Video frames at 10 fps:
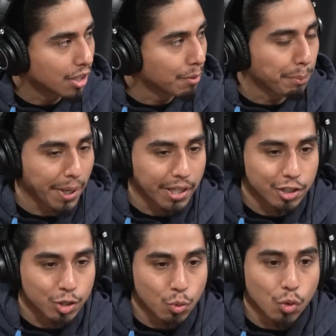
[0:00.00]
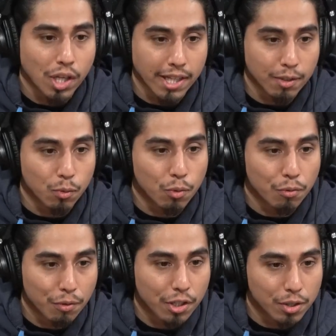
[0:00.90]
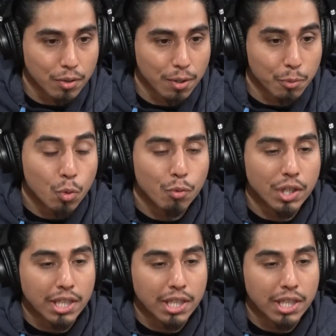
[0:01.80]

The bikers who were like, "We'll fuck you up." Who were